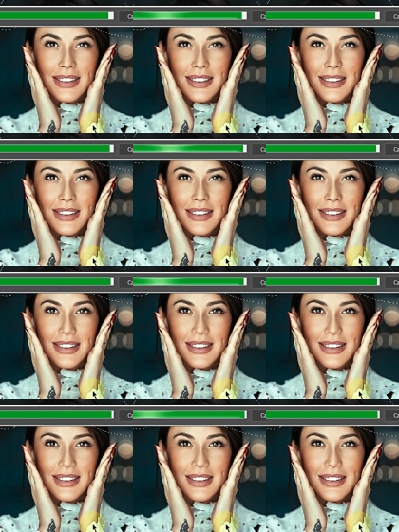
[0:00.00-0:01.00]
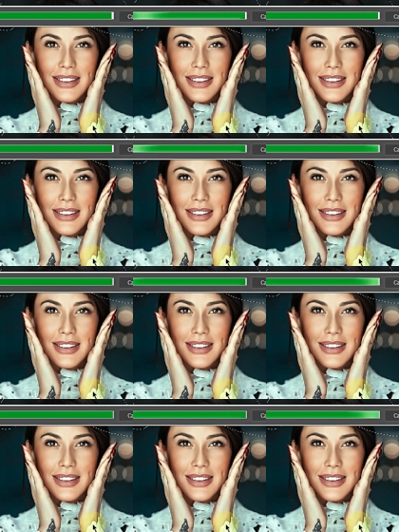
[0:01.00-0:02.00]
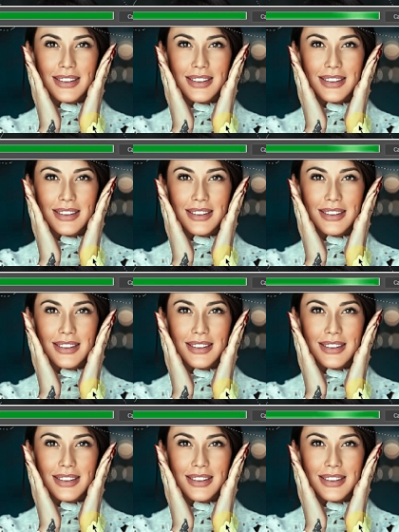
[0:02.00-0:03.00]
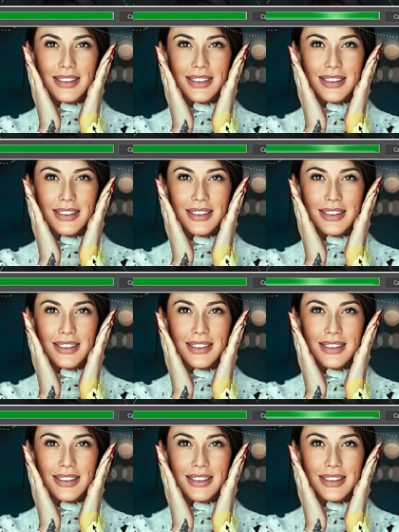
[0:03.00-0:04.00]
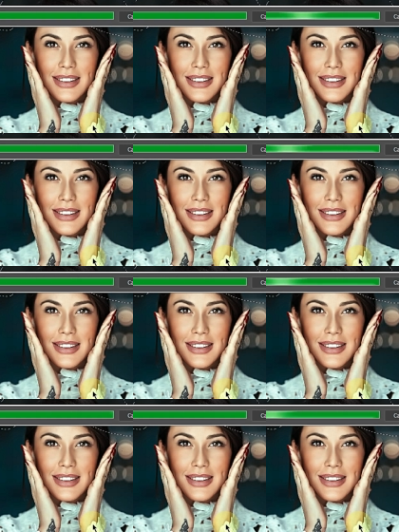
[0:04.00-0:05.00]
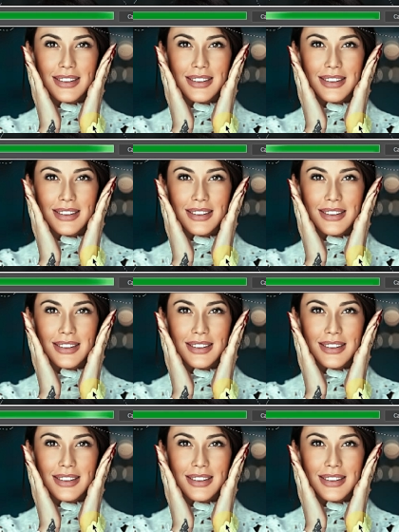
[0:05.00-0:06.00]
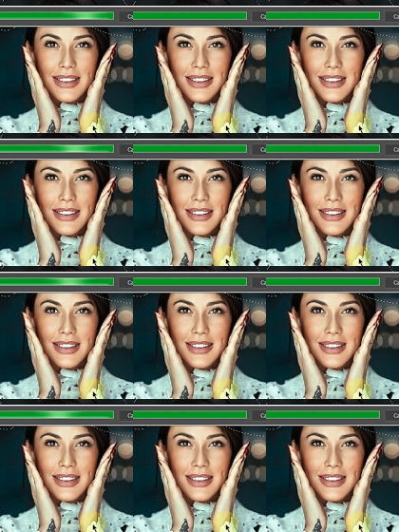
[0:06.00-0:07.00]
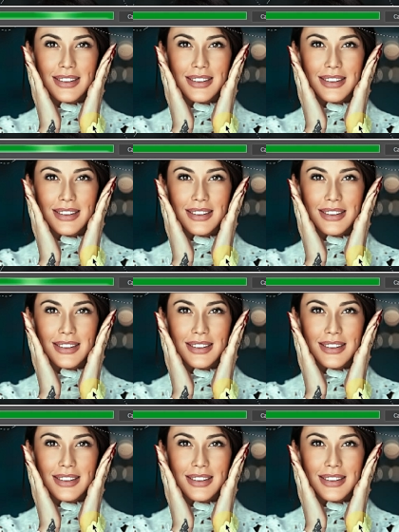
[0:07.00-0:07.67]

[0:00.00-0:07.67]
No one is speaking in this clip.